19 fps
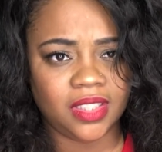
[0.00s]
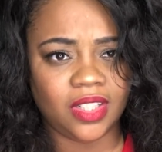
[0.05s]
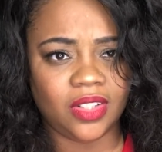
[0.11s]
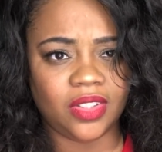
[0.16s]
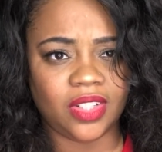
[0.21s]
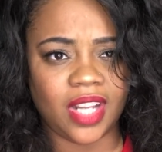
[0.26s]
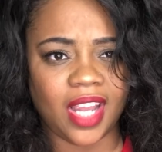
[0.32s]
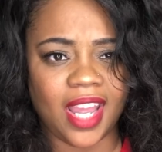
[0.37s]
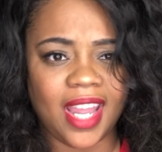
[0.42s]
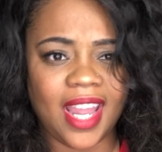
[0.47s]

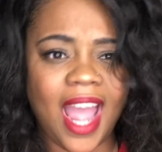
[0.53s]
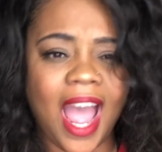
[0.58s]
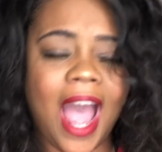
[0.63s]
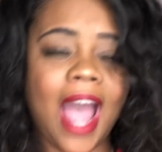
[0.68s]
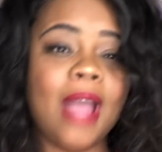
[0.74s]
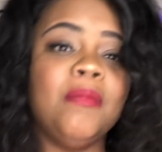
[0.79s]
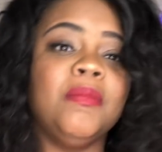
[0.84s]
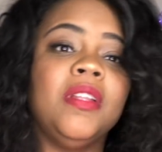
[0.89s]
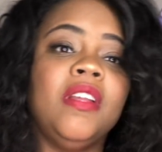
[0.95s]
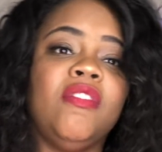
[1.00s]
Okay?
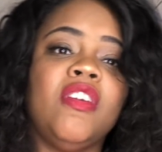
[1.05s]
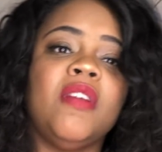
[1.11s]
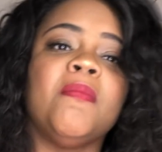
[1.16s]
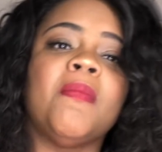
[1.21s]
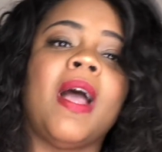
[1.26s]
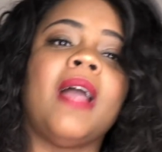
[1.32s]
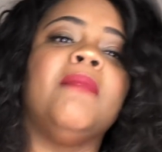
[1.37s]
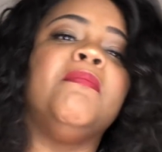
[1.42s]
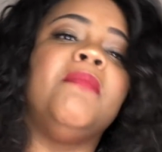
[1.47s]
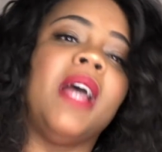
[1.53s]
I'm living
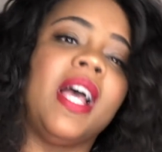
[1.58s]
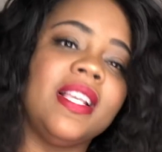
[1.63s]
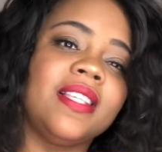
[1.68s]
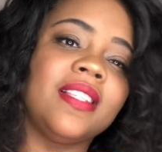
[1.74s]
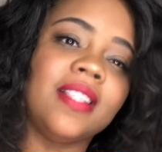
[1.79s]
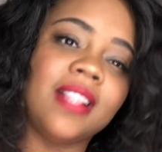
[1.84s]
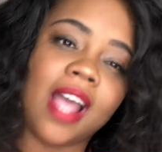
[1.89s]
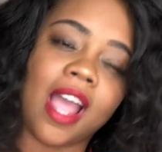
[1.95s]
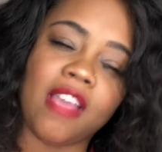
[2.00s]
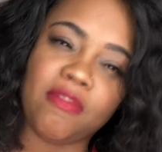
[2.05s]
my best
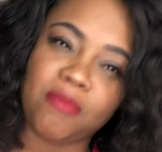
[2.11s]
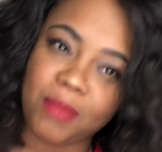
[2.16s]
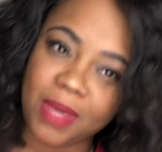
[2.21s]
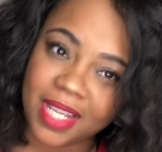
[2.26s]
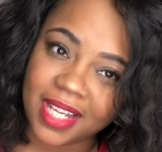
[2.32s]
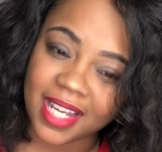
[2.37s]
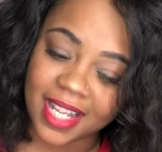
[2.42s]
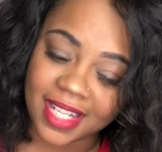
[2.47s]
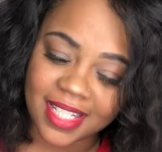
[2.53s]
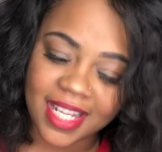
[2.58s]
life
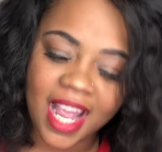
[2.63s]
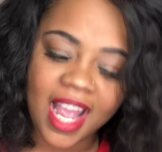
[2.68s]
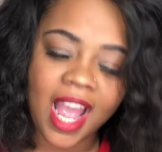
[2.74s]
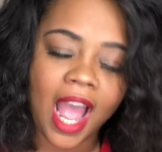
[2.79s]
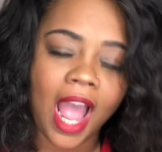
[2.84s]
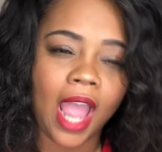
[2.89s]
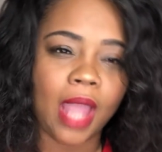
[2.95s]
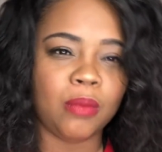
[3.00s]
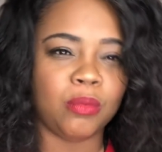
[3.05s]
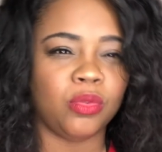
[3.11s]
because
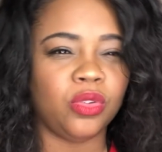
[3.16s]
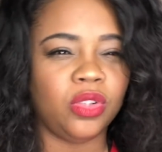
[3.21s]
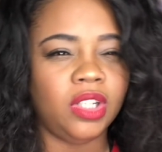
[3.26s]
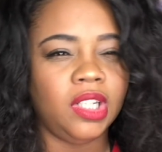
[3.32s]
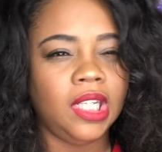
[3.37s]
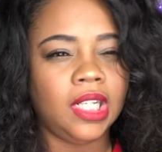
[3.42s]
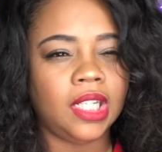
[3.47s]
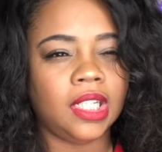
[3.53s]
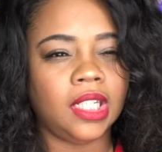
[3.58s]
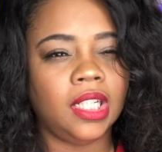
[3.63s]
I'm
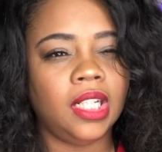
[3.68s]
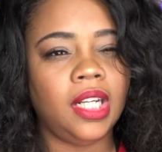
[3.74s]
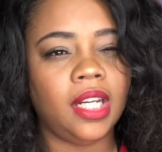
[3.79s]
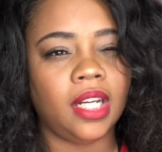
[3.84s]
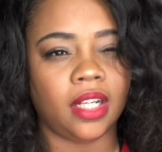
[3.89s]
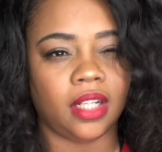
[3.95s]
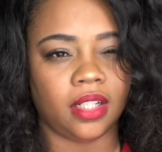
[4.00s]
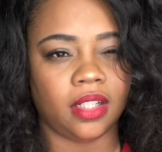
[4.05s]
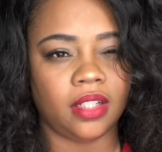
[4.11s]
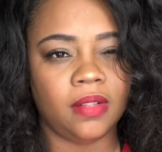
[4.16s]
really
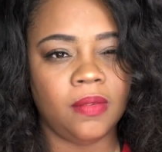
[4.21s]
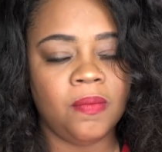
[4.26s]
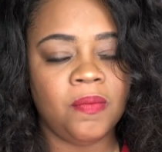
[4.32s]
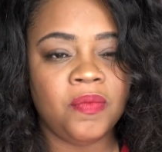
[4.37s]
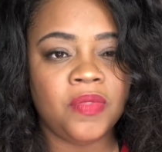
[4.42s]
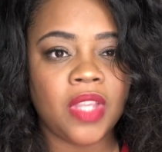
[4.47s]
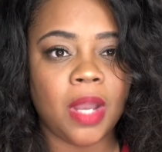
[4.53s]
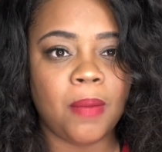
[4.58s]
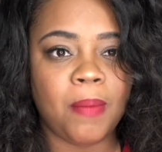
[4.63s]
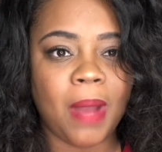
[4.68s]
clear
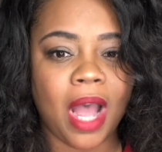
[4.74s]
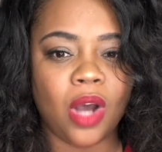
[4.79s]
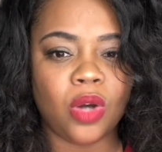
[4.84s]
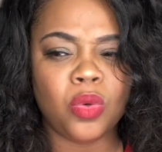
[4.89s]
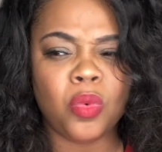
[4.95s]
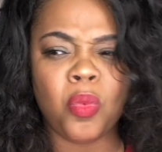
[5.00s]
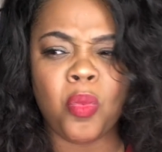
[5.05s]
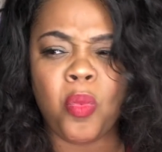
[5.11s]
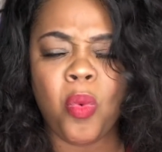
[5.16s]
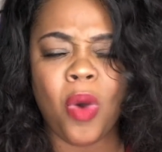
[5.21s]
about
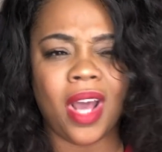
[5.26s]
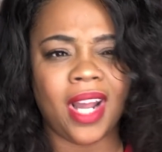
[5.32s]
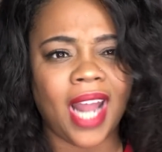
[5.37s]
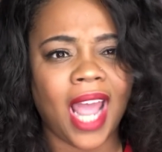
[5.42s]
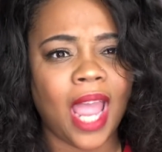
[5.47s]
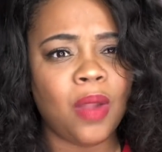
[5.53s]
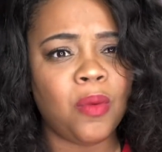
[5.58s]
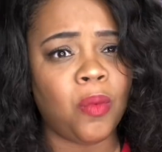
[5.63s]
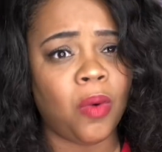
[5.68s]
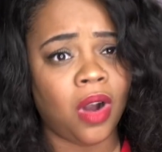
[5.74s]
what
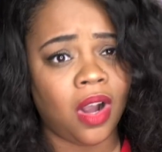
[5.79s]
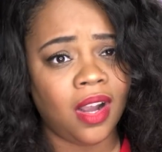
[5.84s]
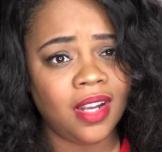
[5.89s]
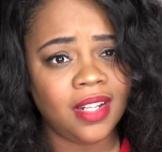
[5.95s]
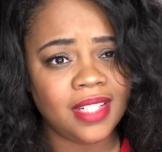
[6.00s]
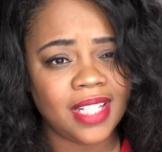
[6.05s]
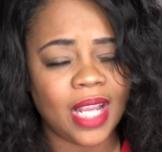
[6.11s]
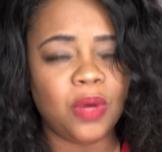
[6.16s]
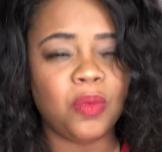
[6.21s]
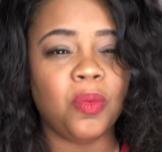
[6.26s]
I
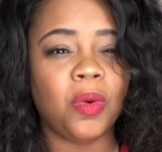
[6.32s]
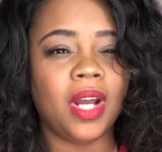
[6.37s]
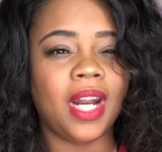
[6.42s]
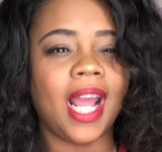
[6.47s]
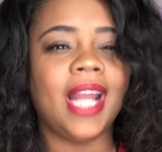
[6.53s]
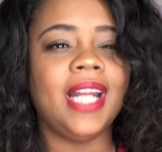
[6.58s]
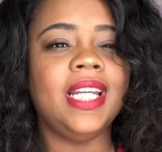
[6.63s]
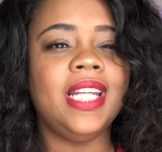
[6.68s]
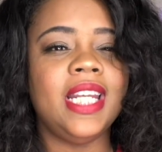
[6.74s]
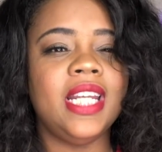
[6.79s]
want and what
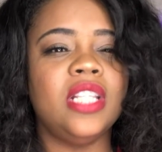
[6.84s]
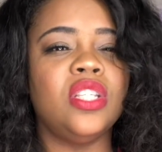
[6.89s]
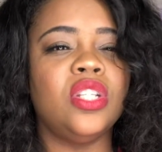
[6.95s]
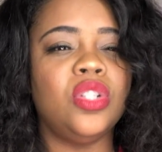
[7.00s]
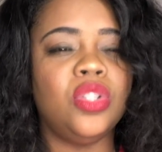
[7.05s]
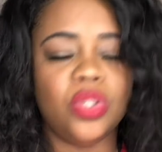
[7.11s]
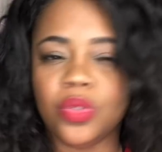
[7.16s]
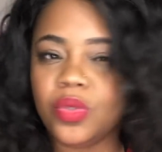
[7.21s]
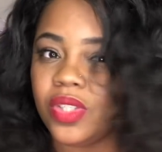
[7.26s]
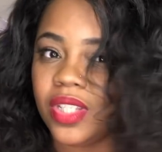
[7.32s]
I need to
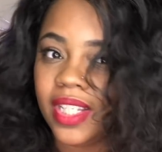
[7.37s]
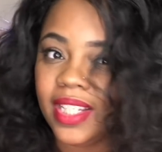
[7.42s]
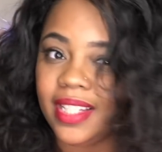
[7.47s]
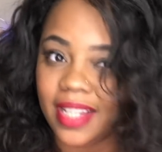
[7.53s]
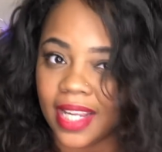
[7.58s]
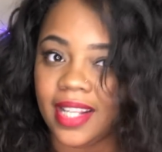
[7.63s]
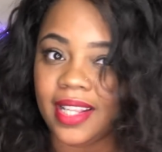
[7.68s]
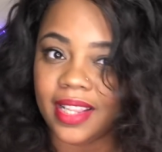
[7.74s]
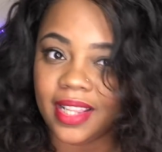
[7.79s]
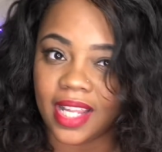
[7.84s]
do to
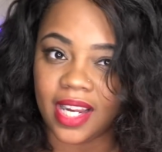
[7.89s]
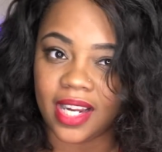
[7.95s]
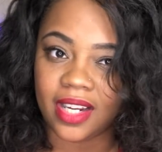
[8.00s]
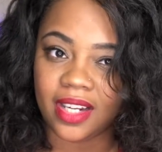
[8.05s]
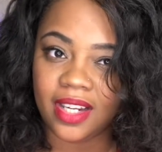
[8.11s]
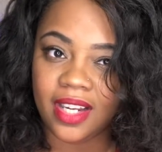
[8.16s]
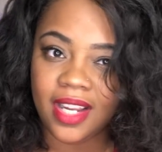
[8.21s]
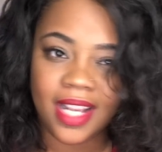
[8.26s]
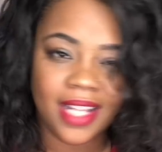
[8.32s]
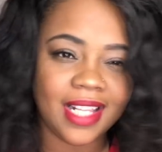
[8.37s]
get there.
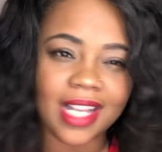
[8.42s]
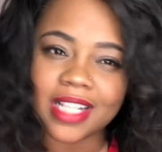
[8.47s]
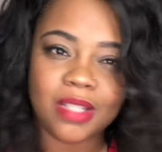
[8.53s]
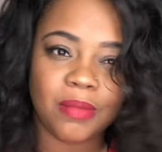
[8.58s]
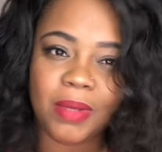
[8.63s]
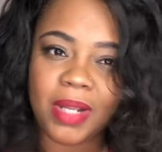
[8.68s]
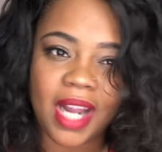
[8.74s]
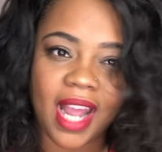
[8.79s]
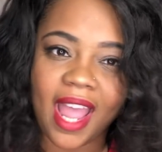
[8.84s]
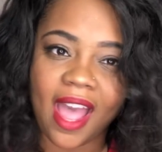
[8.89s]
Doesn't
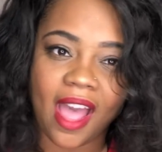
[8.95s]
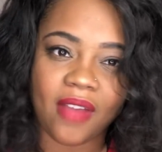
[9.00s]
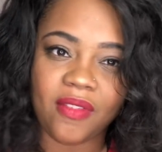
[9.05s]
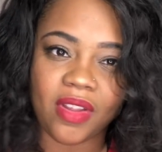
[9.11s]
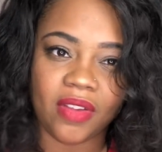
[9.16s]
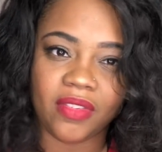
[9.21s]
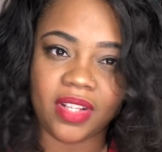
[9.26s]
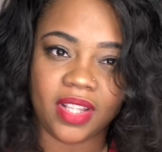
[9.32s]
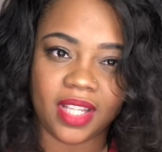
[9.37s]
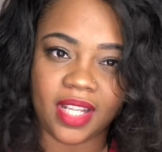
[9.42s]
mean I have
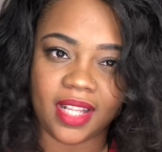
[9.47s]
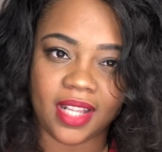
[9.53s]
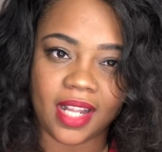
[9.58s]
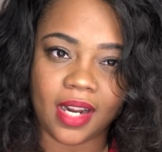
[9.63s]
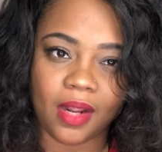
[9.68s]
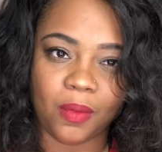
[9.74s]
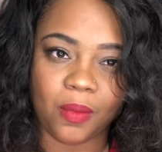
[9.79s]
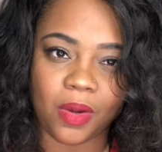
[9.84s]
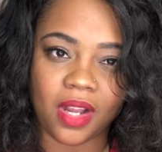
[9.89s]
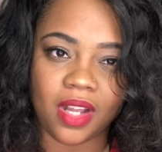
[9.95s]
everything that
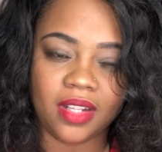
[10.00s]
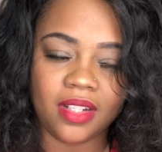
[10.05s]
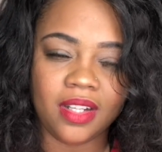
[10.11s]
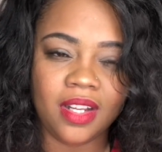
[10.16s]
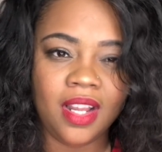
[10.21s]
I want.